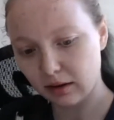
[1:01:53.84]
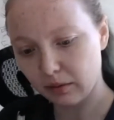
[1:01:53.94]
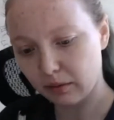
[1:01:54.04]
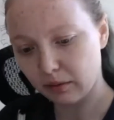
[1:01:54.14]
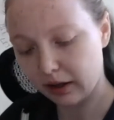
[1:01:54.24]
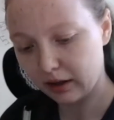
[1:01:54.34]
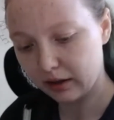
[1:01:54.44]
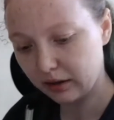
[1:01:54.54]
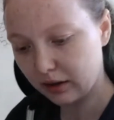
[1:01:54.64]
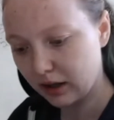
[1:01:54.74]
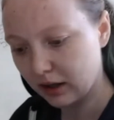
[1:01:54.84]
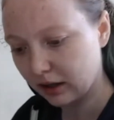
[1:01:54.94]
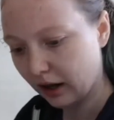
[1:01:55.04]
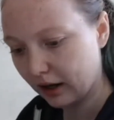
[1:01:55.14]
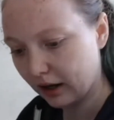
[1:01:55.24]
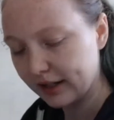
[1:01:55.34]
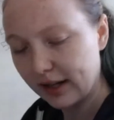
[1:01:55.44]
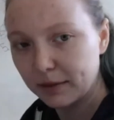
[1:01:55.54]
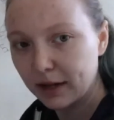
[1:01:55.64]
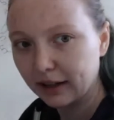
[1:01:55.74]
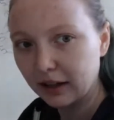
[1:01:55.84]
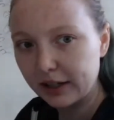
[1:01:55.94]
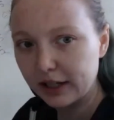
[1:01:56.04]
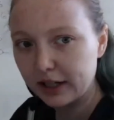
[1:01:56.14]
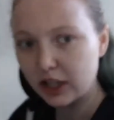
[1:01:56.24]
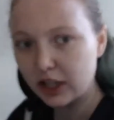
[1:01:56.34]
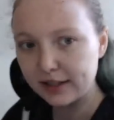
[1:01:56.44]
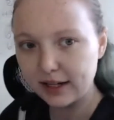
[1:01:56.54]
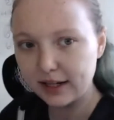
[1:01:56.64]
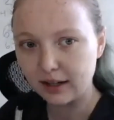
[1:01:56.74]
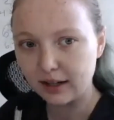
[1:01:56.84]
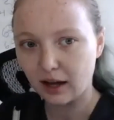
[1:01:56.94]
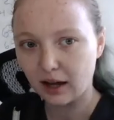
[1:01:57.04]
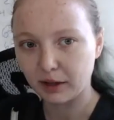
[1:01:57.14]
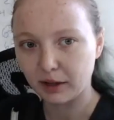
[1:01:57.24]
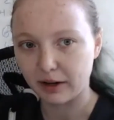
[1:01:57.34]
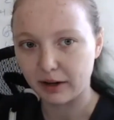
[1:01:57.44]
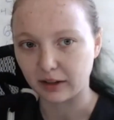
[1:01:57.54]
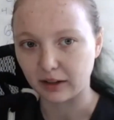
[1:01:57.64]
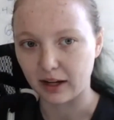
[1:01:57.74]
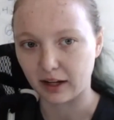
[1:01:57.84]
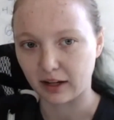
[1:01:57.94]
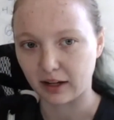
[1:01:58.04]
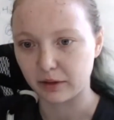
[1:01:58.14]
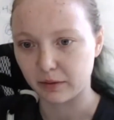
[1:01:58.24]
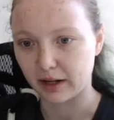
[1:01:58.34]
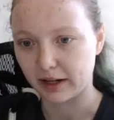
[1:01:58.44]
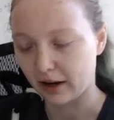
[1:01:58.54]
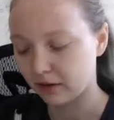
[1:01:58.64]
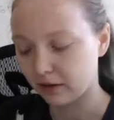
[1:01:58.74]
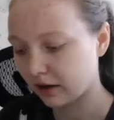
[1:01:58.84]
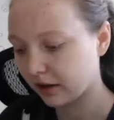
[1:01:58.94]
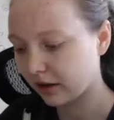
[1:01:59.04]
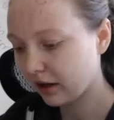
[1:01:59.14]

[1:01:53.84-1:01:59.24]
what are the, I guess I'm technically a Gen Z. I'm like right on the line. I don't know which one I count on.